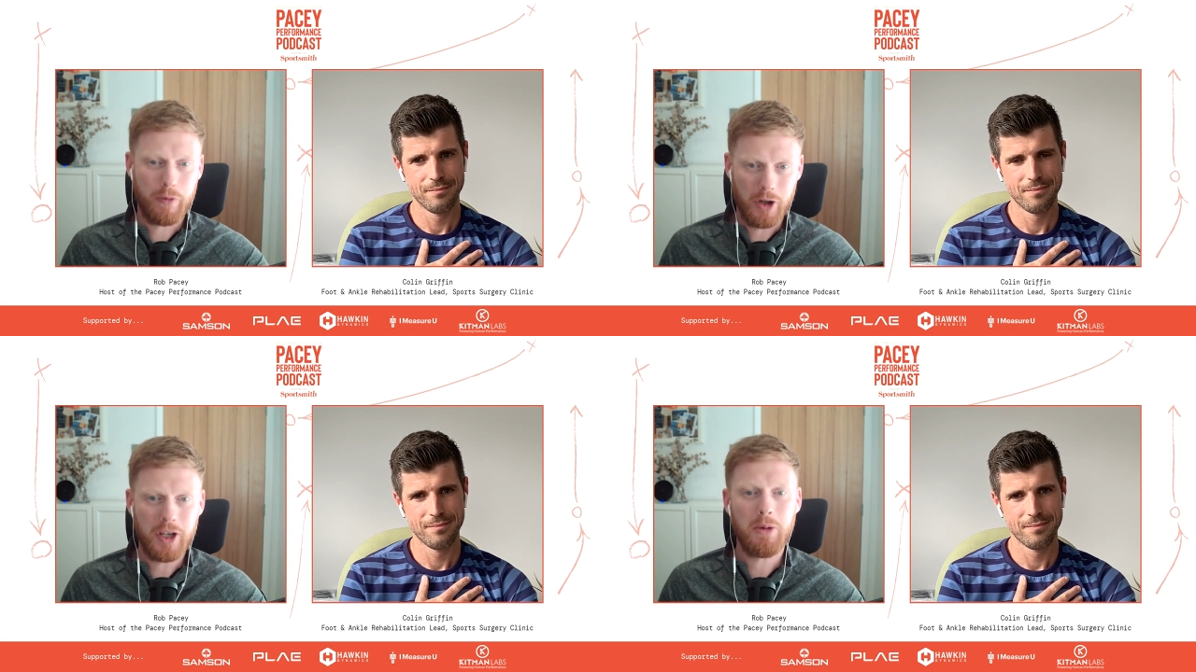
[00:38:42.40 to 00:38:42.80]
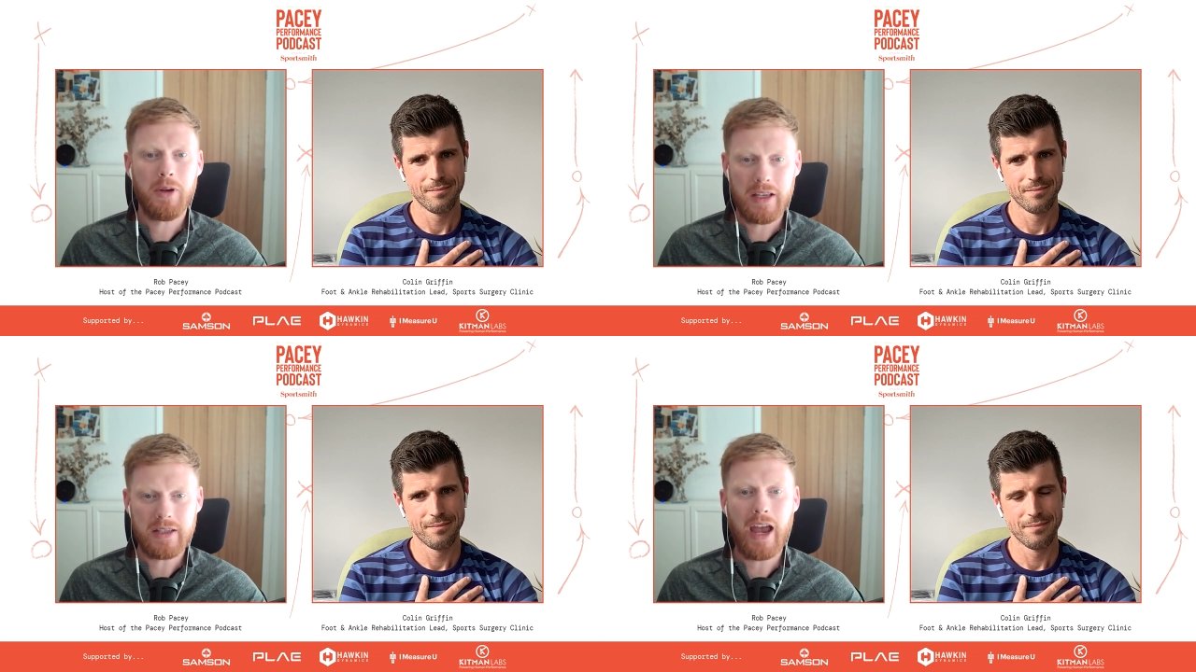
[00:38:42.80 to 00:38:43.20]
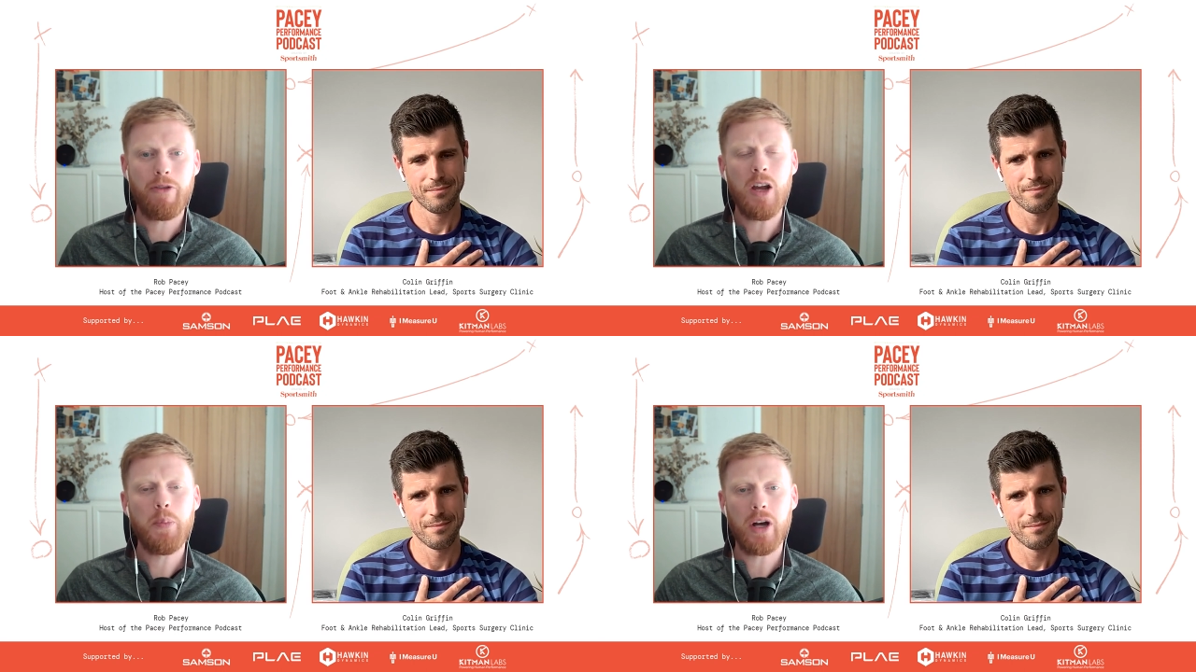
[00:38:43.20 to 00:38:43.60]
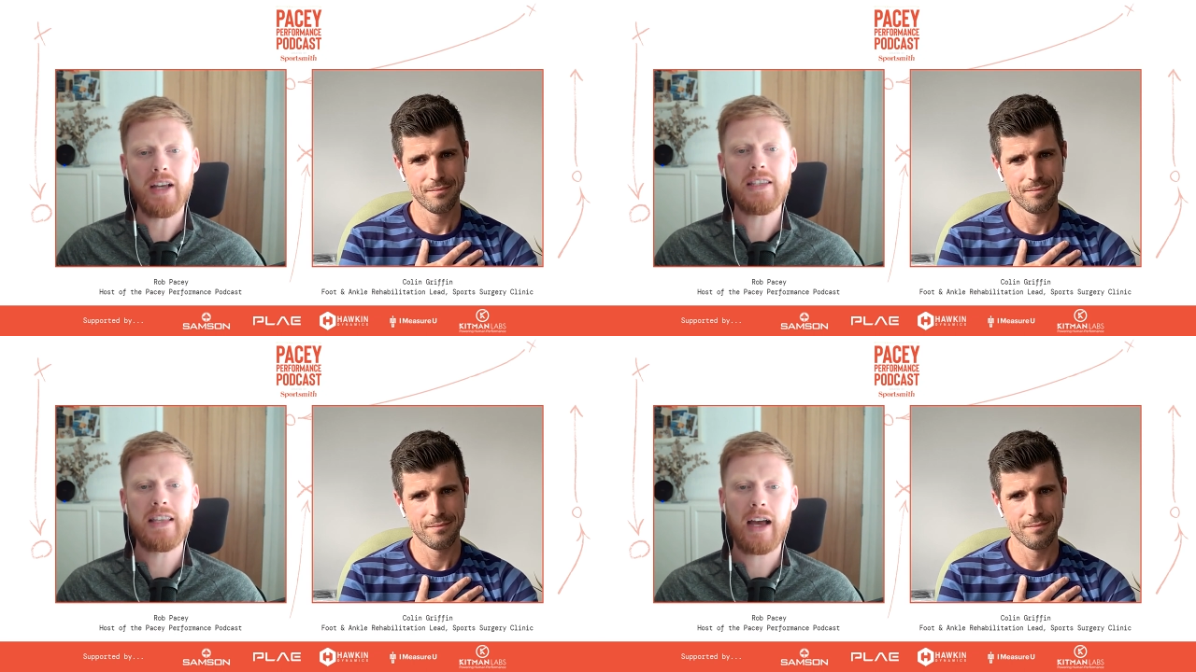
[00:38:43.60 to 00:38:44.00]
Speaker 1: before you in this area, but
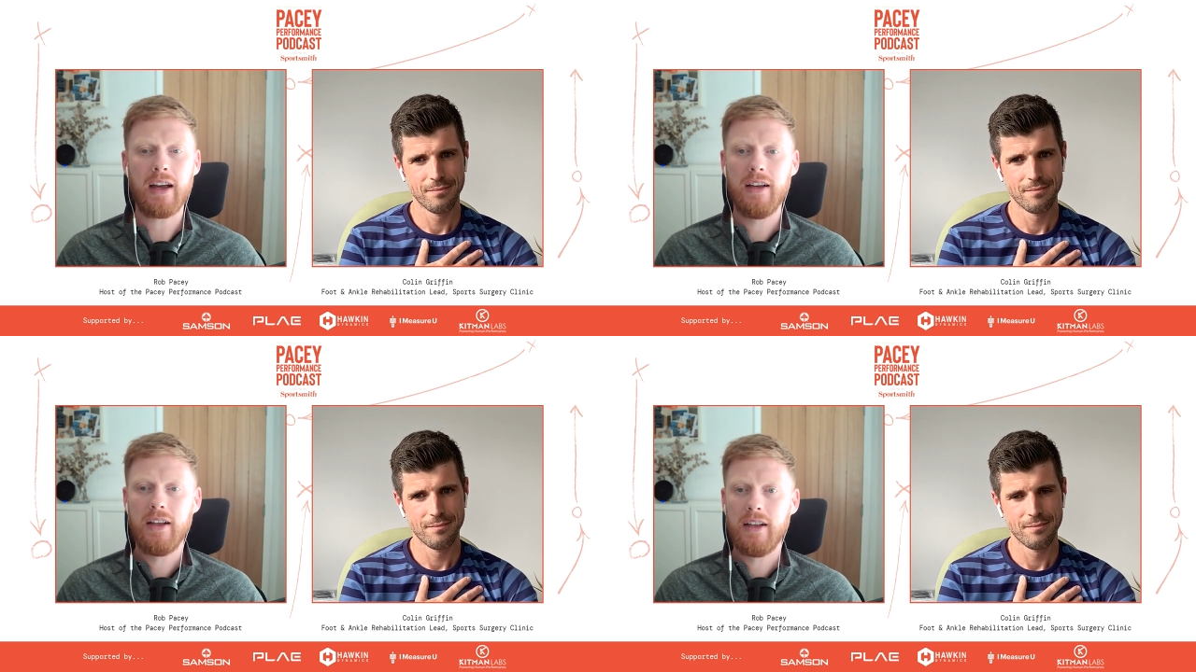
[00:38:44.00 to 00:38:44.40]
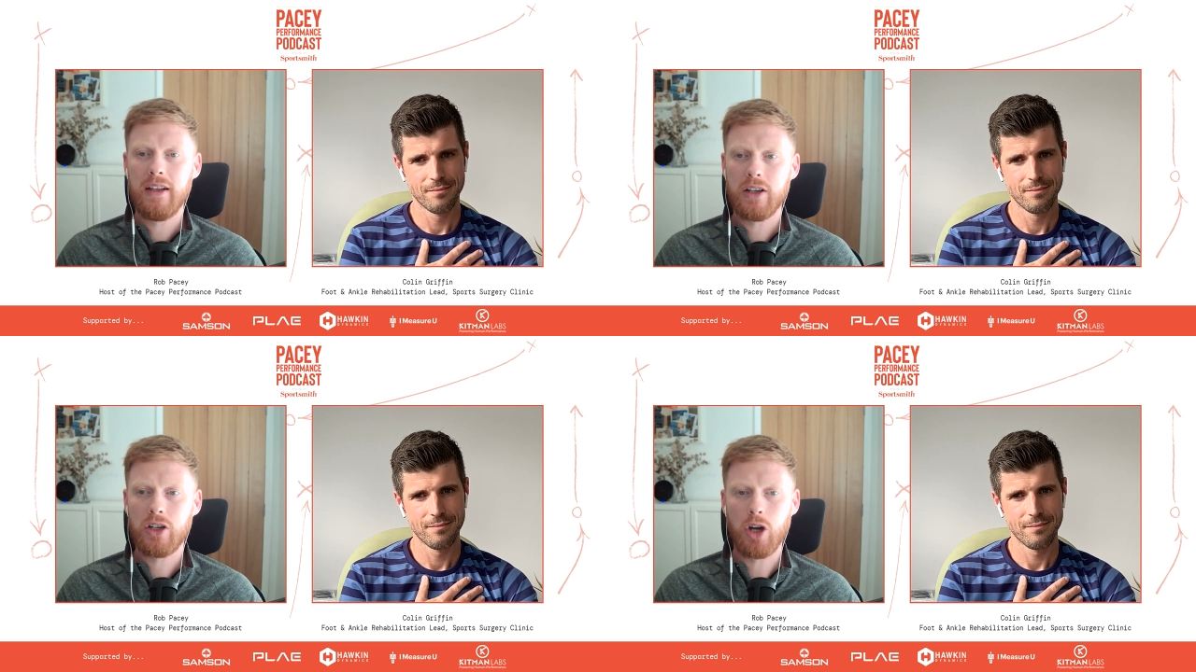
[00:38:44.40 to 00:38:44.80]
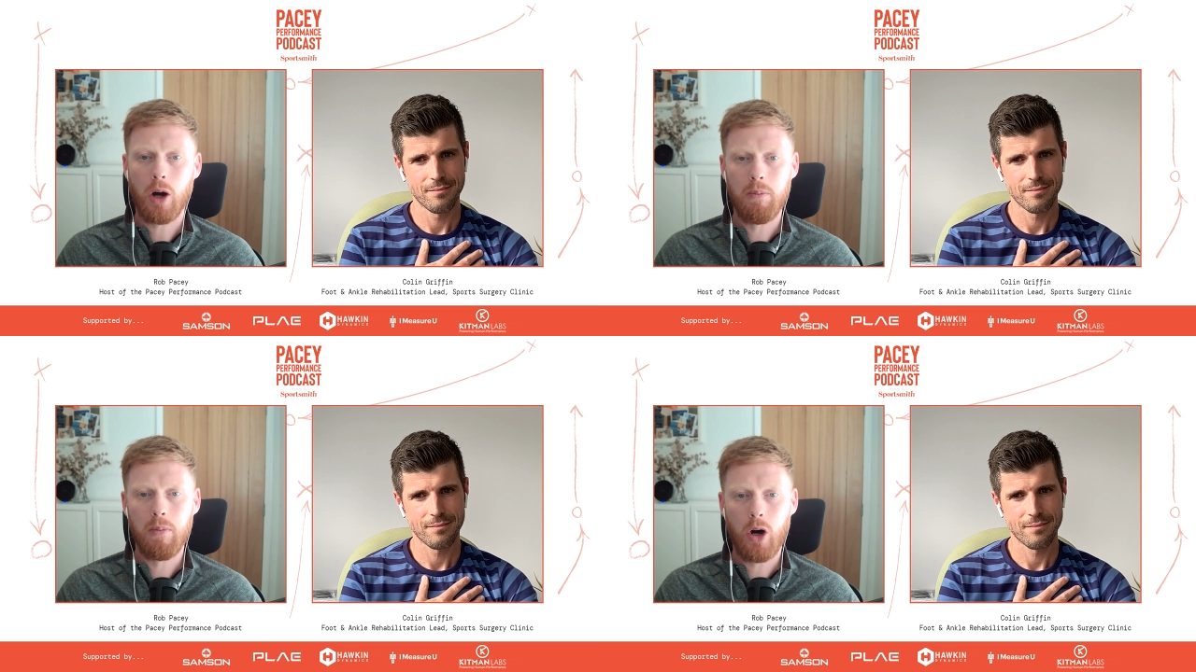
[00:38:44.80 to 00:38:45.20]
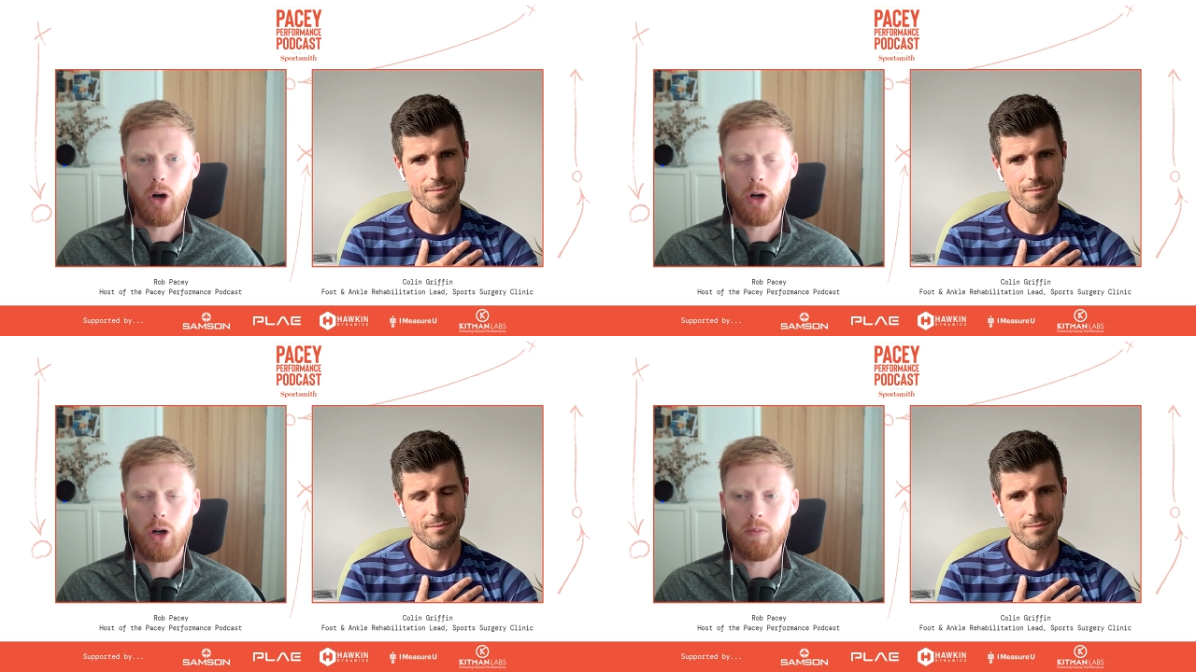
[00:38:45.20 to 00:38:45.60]
is that got
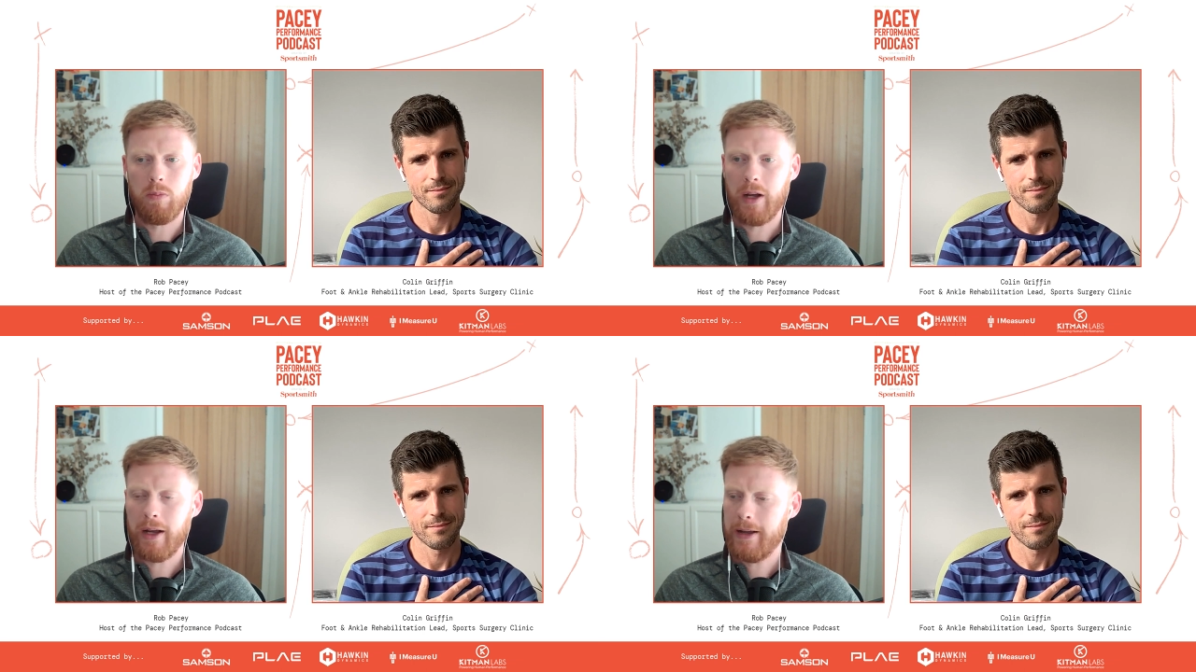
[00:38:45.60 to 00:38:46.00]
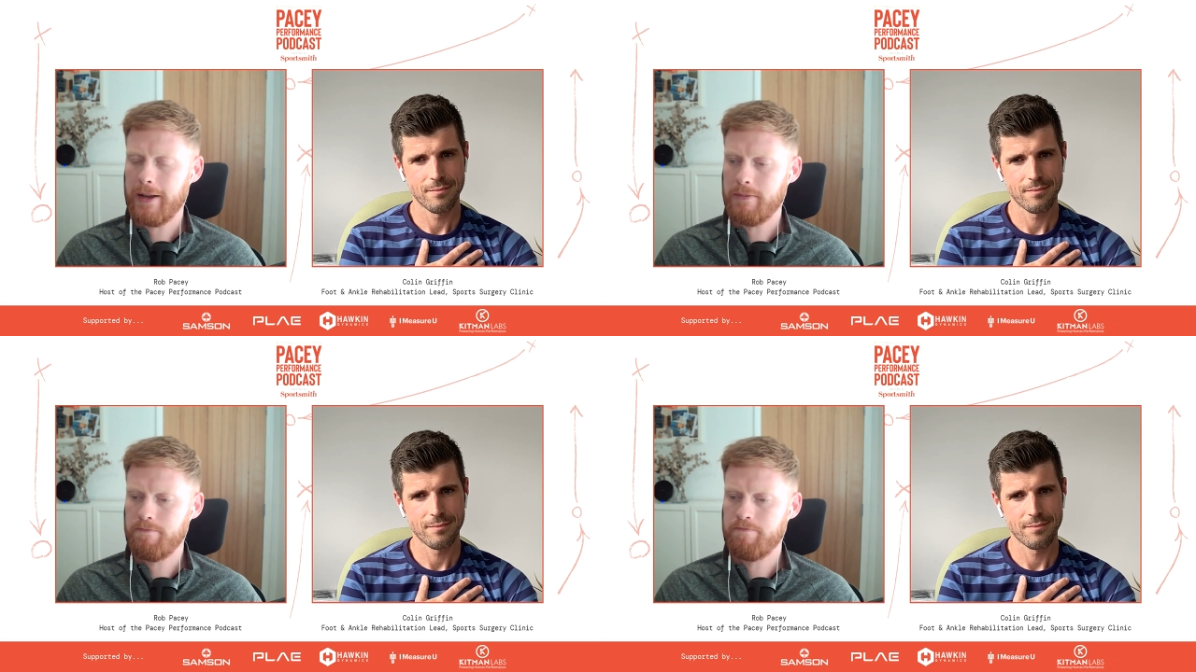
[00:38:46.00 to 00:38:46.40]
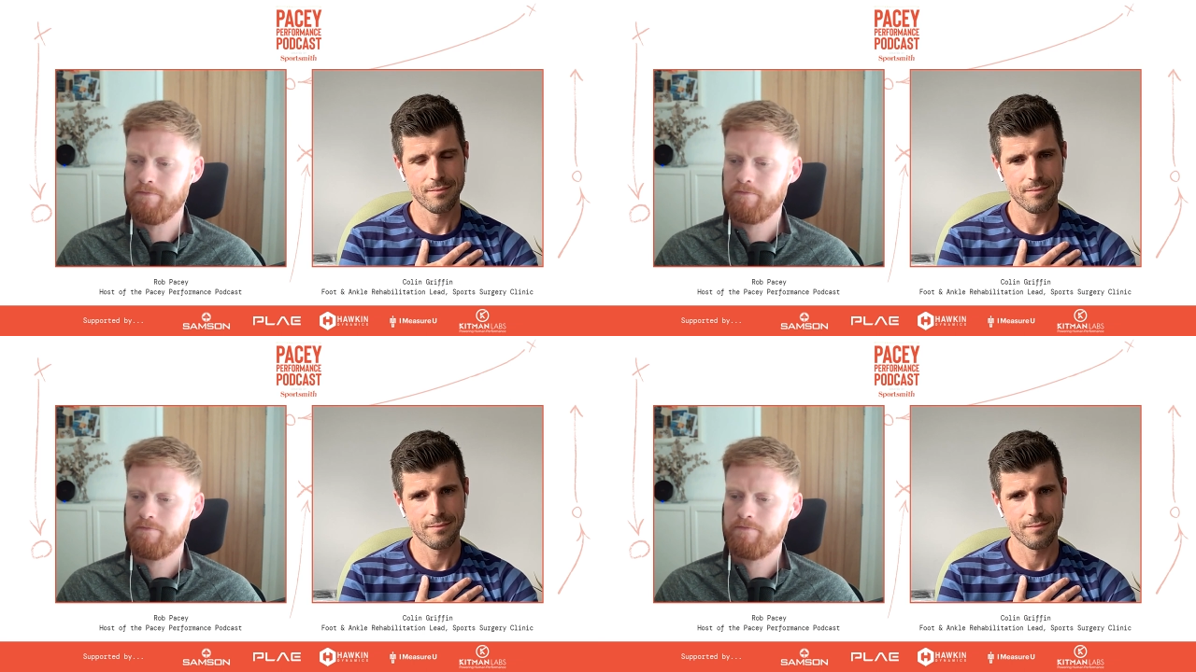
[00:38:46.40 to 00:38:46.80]
more um,